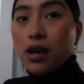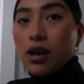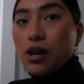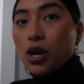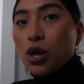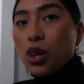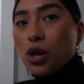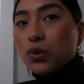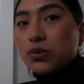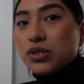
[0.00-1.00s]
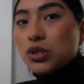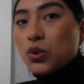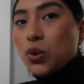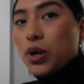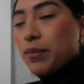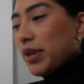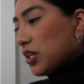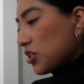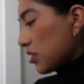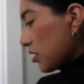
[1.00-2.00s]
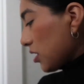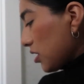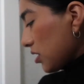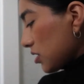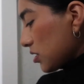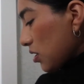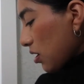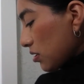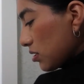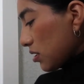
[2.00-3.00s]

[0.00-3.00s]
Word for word: Gotta close the door, make sure he does not